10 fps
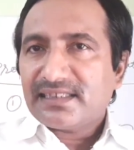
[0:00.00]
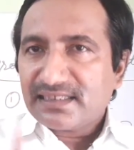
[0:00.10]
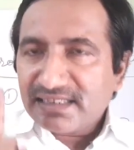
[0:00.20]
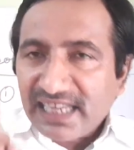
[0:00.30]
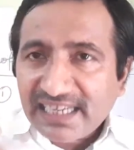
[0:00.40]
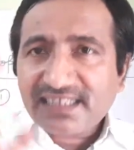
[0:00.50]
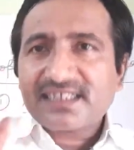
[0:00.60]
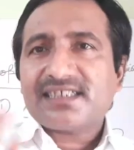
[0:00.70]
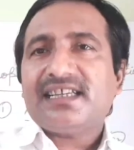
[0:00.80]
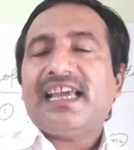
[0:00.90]

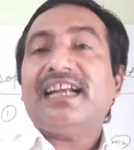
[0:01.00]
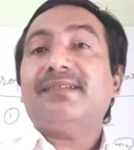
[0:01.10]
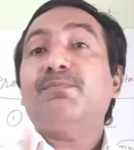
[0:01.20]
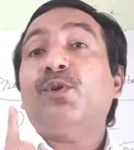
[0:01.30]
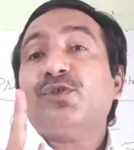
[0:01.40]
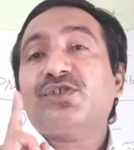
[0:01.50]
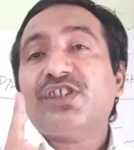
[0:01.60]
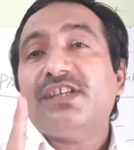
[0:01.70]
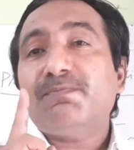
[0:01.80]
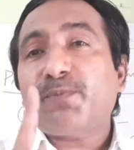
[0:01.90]
Next and most
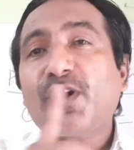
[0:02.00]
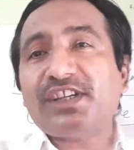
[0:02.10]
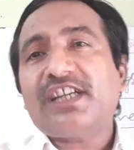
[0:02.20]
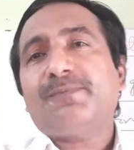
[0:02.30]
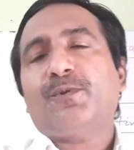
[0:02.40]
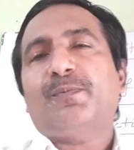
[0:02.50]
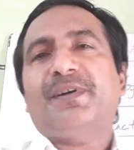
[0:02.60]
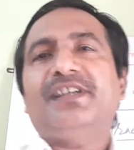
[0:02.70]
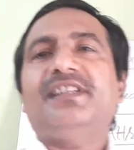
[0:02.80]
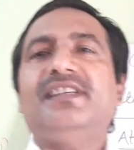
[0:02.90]
important
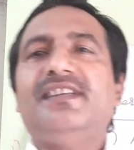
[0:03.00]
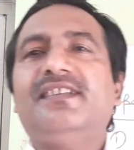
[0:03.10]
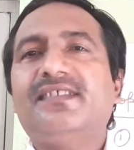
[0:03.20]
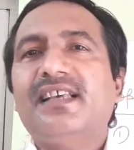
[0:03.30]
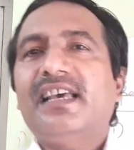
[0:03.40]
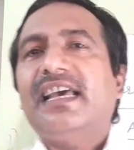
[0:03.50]
property is